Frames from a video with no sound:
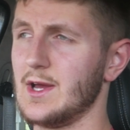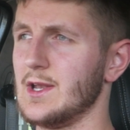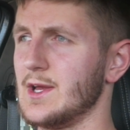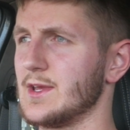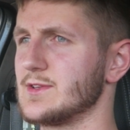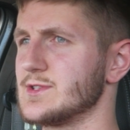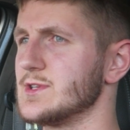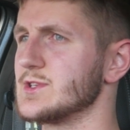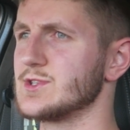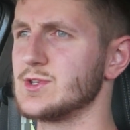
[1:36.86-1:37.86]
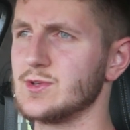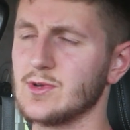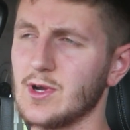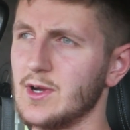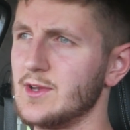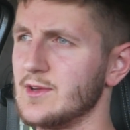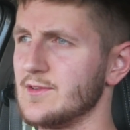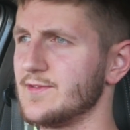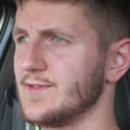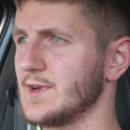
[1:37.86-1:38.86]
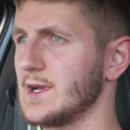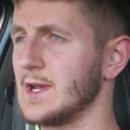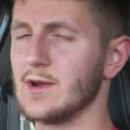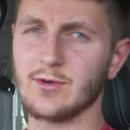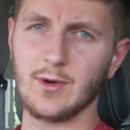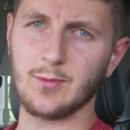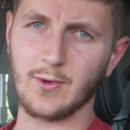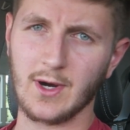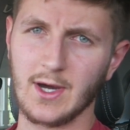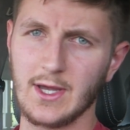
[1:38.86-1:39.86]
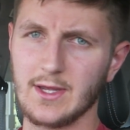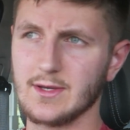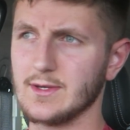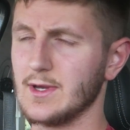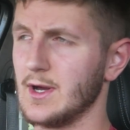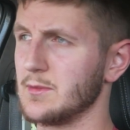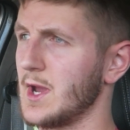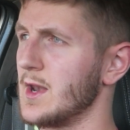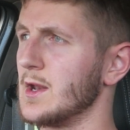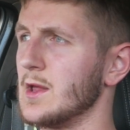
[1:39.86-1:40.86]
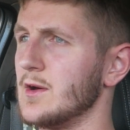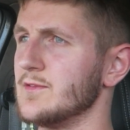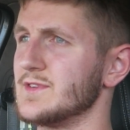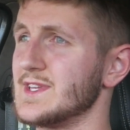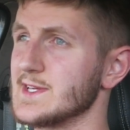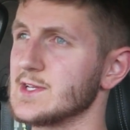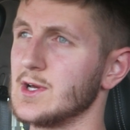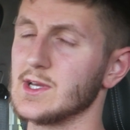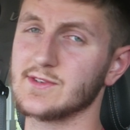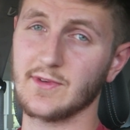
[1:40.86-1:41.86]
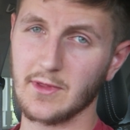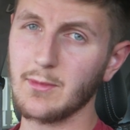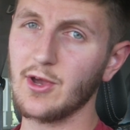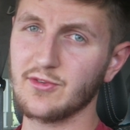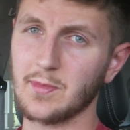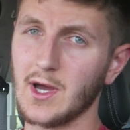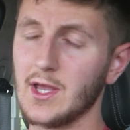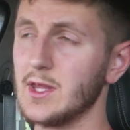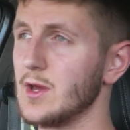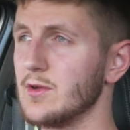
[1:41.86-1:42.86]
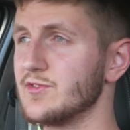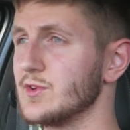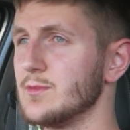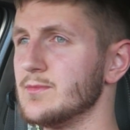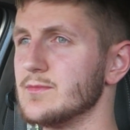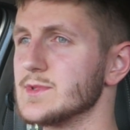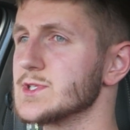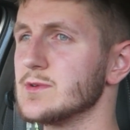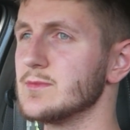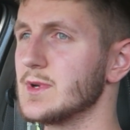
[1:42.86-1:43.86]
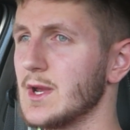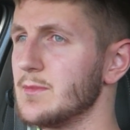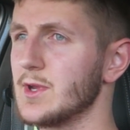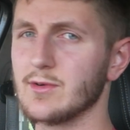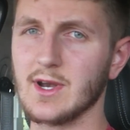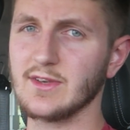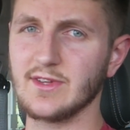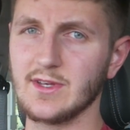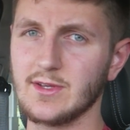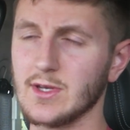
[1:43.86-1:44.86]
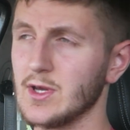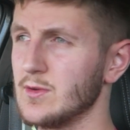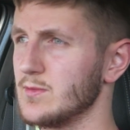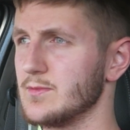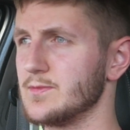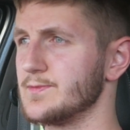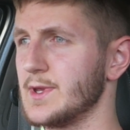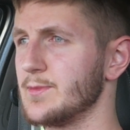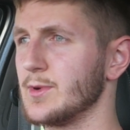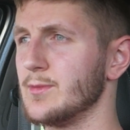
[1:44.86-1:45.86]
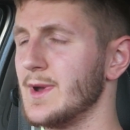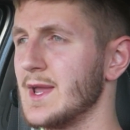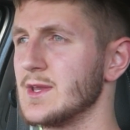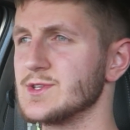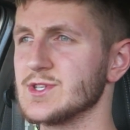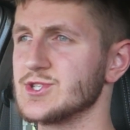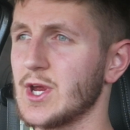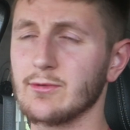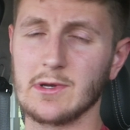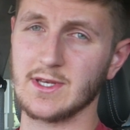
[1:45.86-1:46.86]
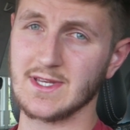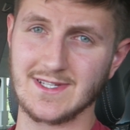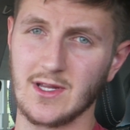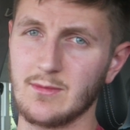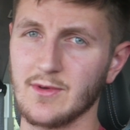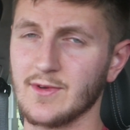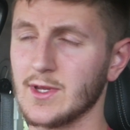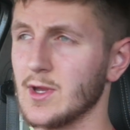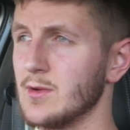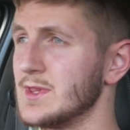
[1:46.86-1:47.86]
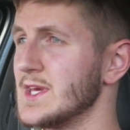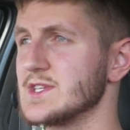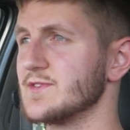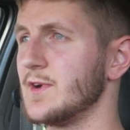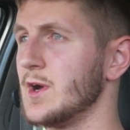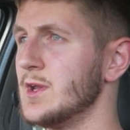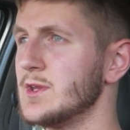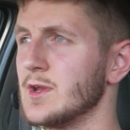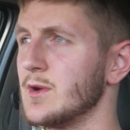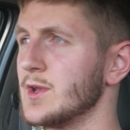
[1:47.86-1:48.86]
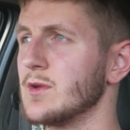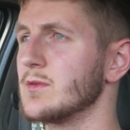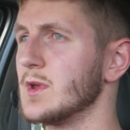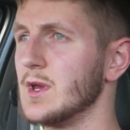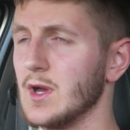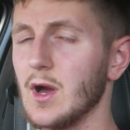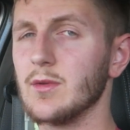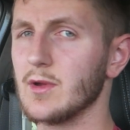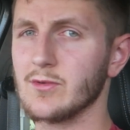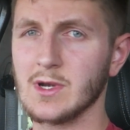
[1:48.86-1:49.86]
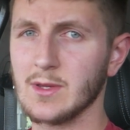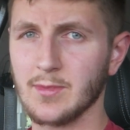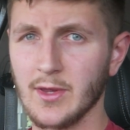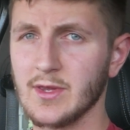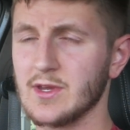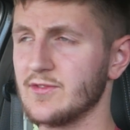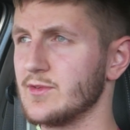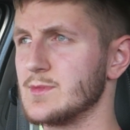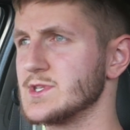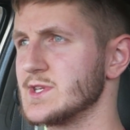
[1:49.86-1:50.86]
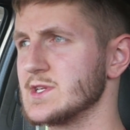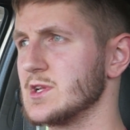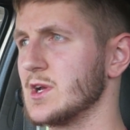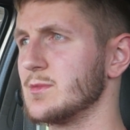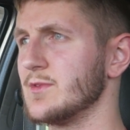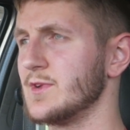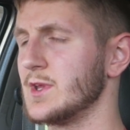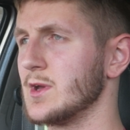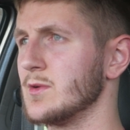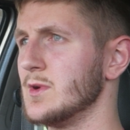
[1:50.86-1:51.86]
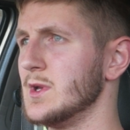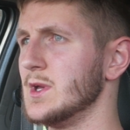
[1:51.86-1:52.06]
like, just to kind of clear up why I'm getting a lot of dislikes, for the most part, you know, some can be granted, you know, people may just generally dislike my video and that's fine, you know, I'm not really bothered if someone's disliking my video.